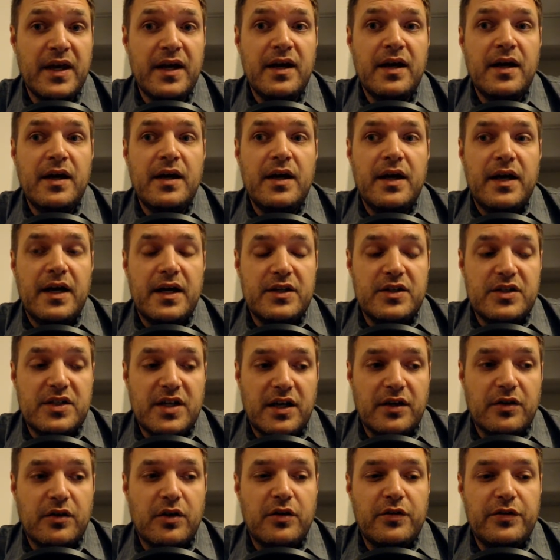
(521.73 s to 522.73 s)
In
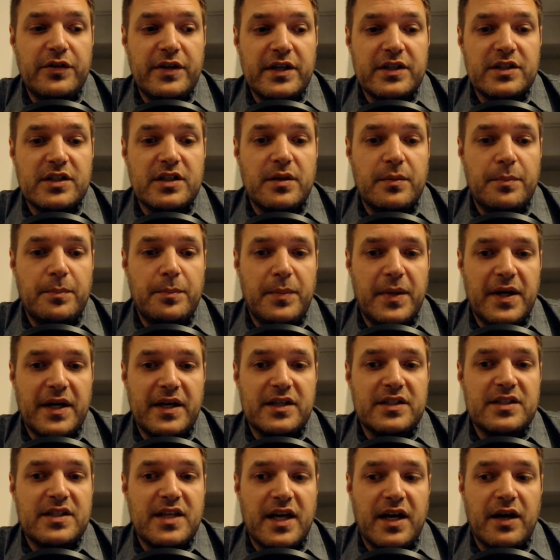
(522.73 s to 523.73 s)
general, these are the biggest
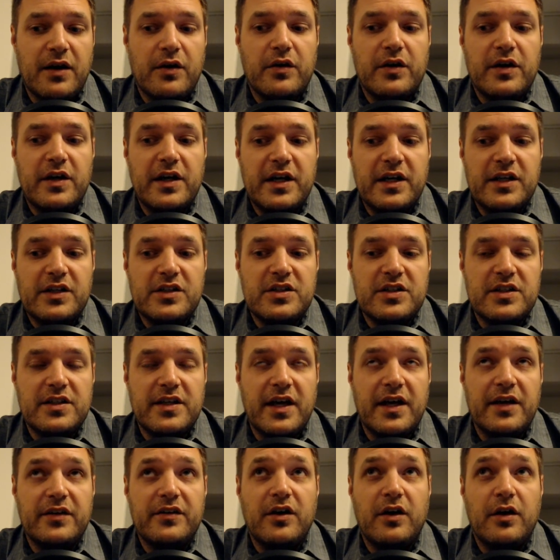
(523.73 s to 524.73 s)
areas that
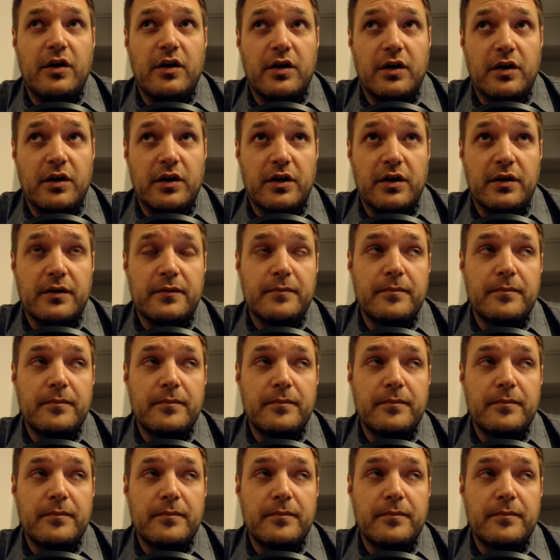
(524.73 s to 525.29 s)
are